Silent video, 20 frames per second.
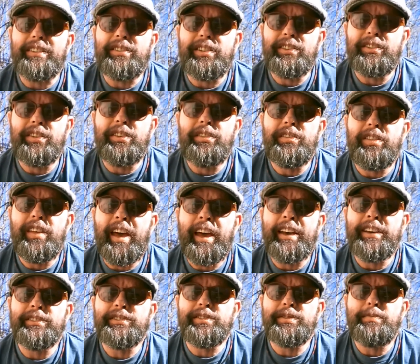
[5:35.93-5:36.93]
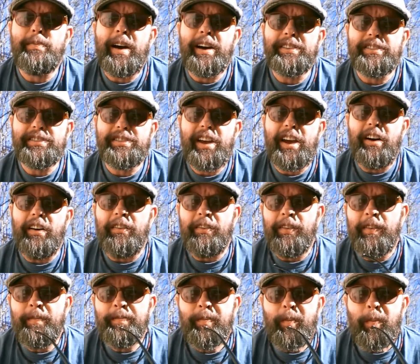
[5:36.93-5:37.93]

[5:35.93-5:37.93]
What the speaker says: to do things myself.